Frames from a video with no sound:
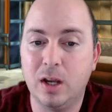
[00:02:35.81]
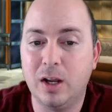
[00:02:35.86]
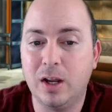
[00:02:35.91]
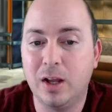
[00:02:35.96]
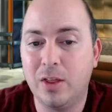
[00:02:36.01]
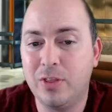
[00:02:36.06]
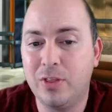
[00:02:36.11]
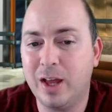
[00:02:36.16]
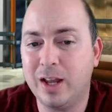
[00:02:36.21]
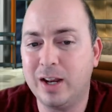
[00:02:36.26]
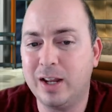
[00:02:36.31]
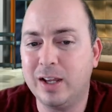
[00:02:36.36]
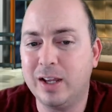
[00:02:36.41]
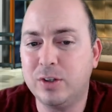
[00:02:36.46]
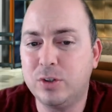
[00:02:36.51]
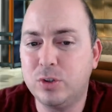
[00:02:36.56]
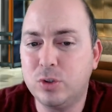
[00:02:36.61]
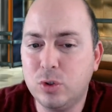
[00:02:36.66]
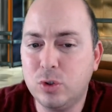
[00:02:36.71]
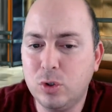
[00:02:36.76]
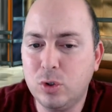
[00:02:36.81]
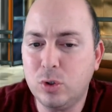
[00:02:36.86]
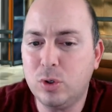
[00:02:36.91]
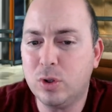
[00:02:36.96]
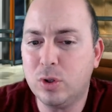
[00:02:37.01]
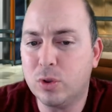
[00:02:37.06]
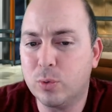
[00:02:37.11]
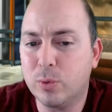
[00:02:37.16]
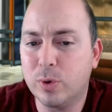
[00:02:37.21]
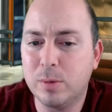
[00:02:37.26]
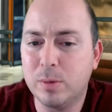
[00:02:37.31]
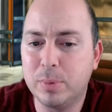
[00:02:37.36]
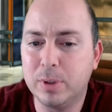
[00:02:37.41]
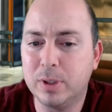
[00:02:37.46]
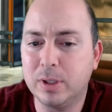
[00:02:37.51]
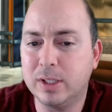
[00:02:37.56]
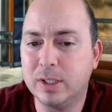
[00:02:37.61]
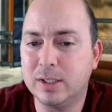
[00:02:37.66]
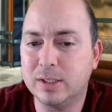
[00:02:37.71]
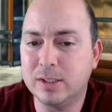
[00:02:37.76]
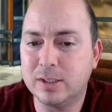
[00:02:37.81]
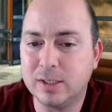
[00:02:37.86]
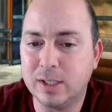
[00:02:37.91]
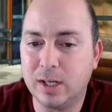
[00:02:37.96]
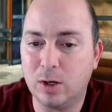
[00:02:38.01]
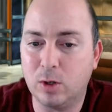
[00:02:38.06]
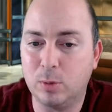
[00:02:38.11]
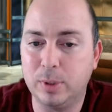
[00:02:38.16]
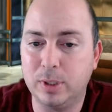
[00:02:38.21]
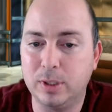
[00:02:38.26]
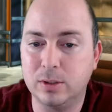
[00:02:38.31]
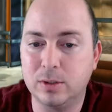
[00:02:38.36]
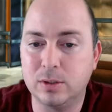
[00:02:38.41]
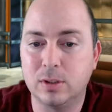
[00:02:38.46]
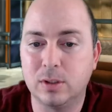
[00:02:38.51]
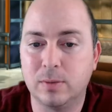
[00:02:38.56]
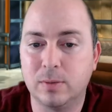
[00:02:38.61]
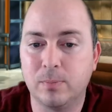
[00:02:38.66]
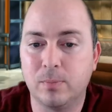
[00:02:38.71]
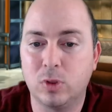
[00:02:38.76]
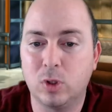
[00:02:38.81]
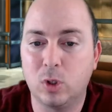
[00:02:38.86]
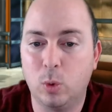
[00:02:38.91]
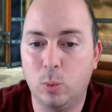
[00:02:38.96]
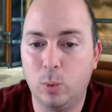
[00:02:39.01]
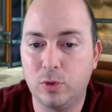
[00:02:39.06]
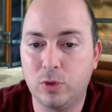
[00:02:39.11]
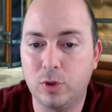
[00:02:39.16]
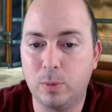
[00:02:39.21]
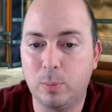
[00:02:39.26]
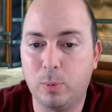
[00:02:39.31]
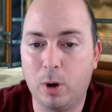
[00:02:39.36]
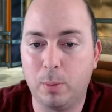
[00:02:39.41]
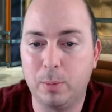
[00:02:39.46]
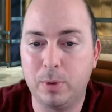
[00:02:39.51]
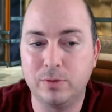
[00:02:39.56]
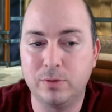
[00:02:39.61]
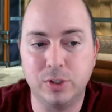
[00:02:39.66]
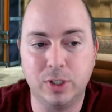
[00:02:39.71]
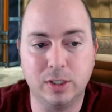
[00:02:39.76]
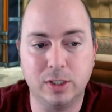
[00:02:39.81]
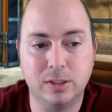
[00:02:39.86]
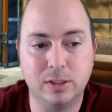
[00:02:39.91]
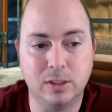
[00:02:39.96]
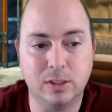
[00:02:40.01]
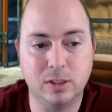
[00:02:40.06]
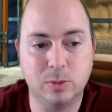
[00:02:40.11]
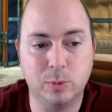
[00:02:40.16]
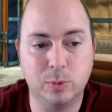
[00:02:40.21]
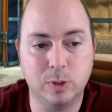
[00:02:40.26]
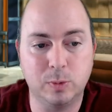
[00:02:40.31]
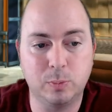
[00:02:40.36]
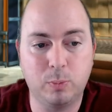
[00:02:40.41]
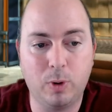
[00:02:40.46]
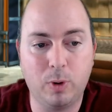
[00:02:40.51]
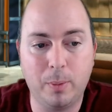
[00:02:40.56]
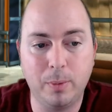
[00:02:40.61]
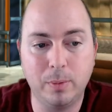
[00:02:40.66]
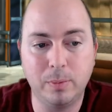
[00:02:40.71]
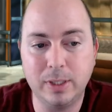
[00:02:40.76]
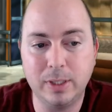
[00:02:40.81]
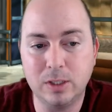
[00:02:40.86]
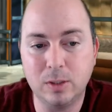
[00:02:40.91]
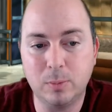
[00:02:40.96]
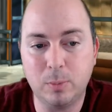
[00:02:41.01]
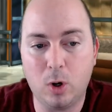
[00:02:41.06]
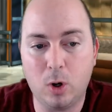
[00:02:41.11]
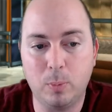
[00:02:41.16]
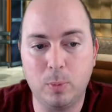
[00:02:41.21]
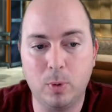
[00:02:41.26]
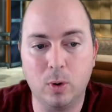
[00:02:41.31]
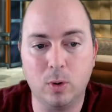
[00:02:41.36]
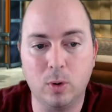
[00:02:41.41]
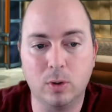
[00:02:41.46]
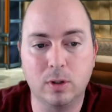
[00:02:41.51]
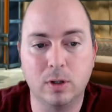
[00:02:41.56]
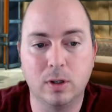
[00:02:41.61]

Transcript: that a $2 to $3 billion settlement with the Department of Justice was probably in the ballpark.